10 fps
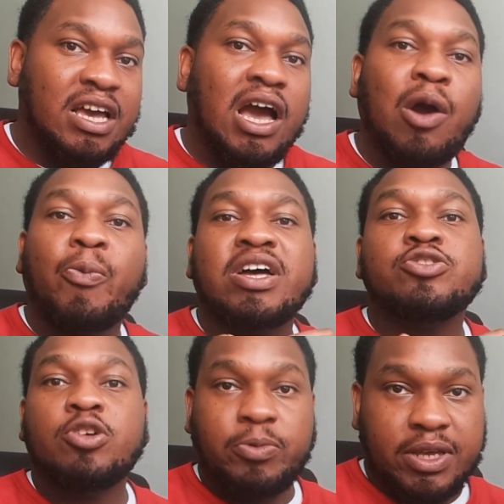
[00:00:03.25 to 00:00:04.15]
and we're
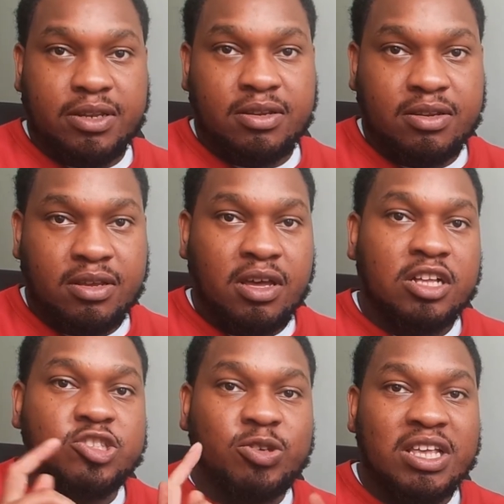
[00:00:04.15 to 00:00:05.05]
doing
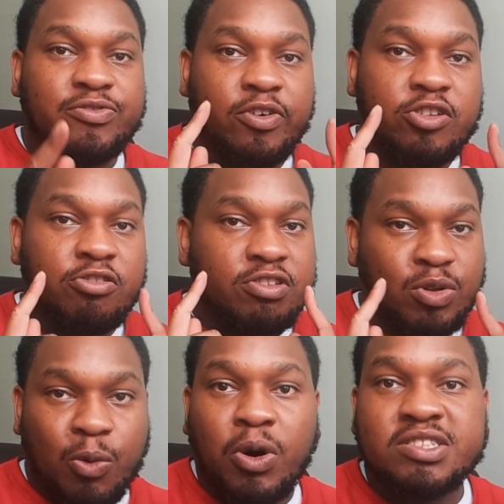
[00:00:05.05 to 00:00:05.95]
transfer news
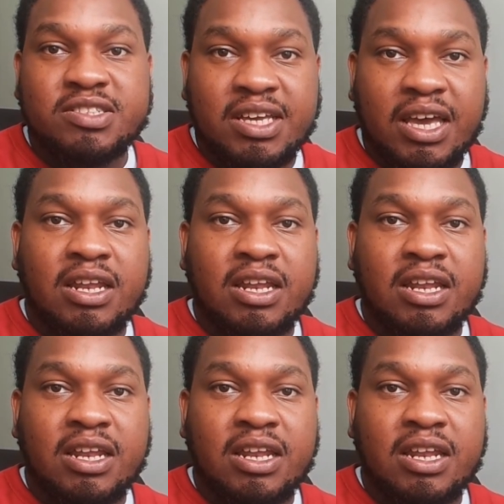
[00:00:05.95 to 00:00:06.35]
once again.